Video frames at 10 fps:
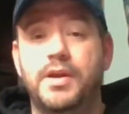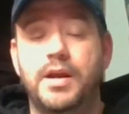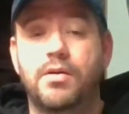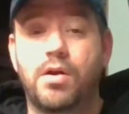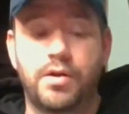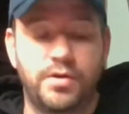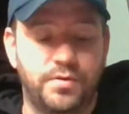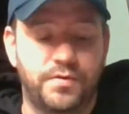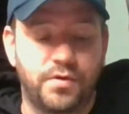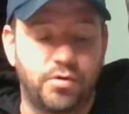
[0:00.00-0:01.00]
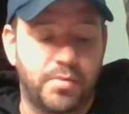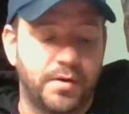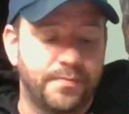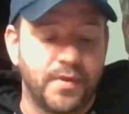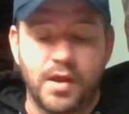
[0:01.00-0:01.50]
here on YouTube.
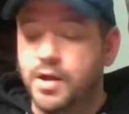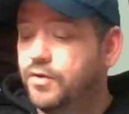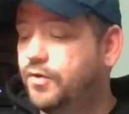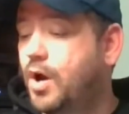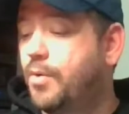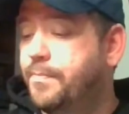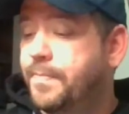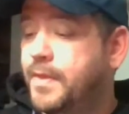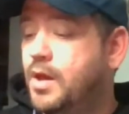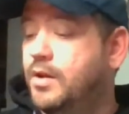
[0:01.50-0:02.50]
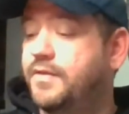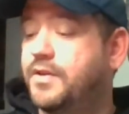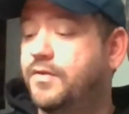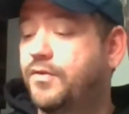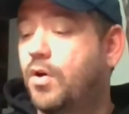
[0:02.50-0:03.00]
So let's
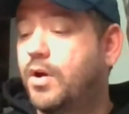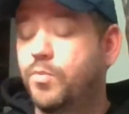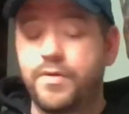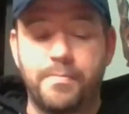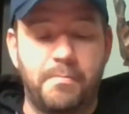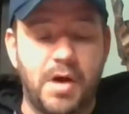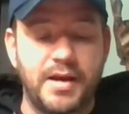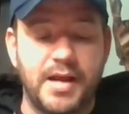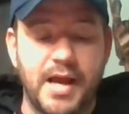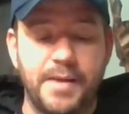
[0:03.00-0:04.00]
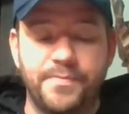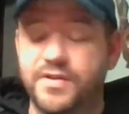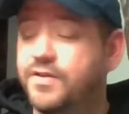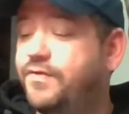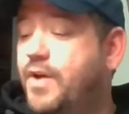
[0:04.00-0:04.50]
get started with Monday.
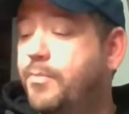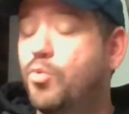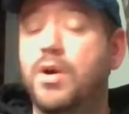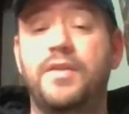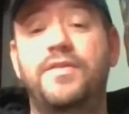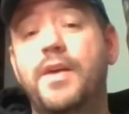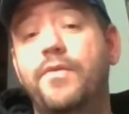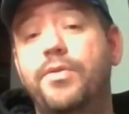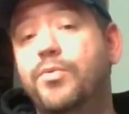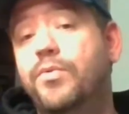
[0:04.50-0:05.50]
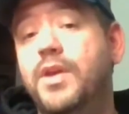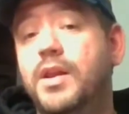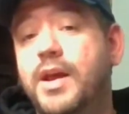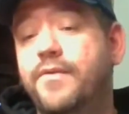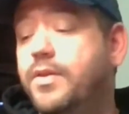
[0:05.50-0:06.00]
This is February 7th through the
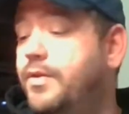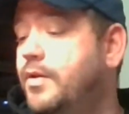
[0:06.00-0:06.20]
11th.